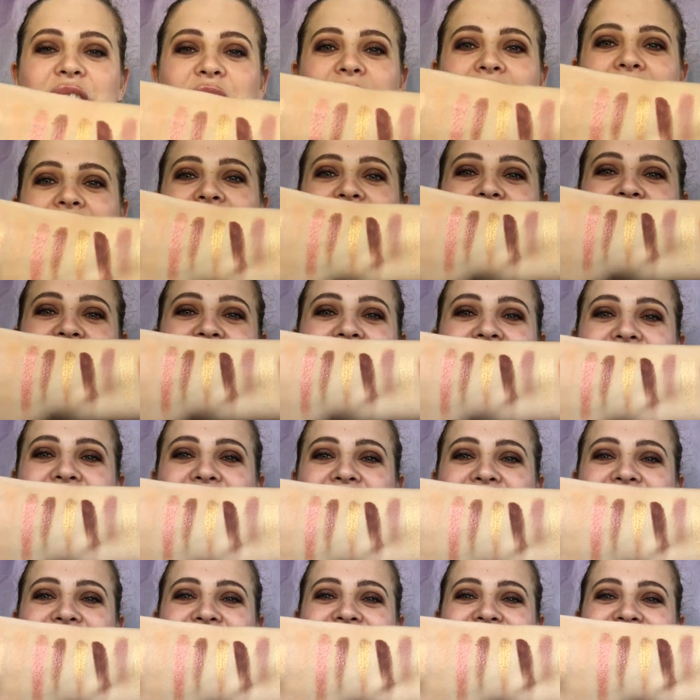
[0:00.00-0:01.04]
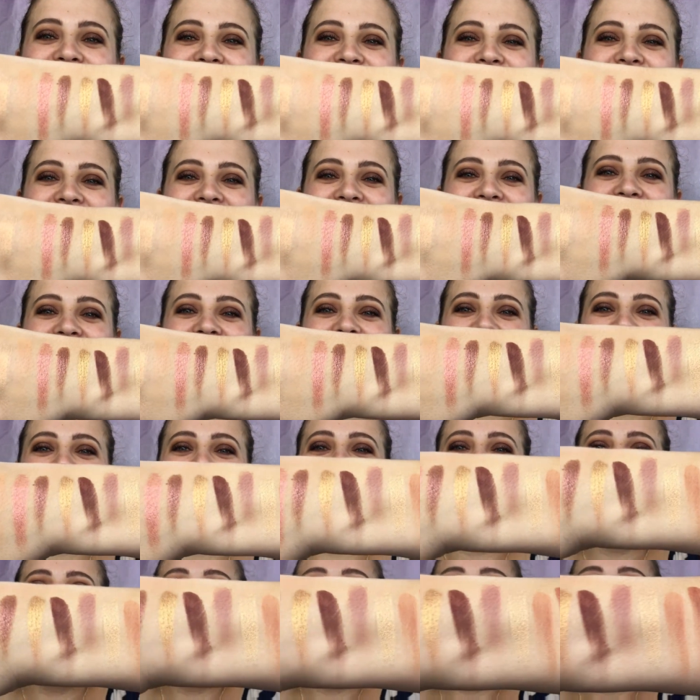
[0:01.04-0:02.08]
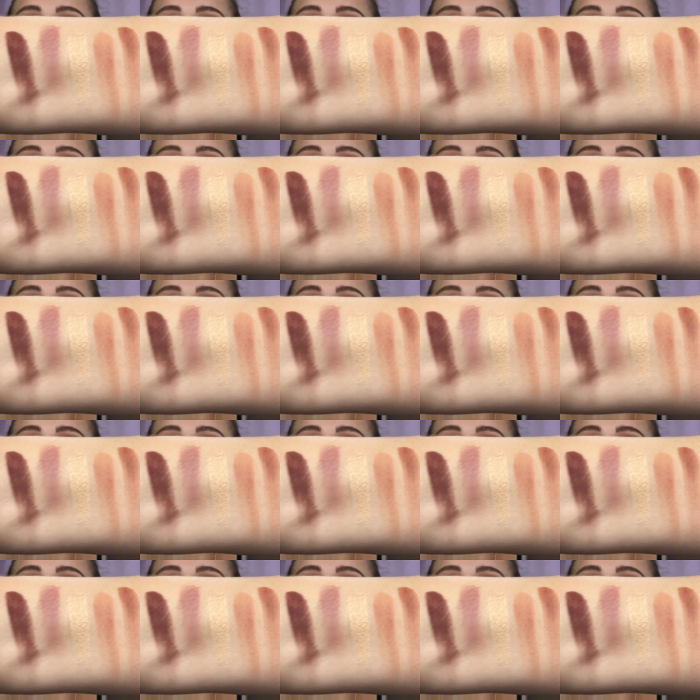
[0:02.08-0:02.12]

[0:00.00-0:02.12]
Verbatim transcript: so here are your shades right here.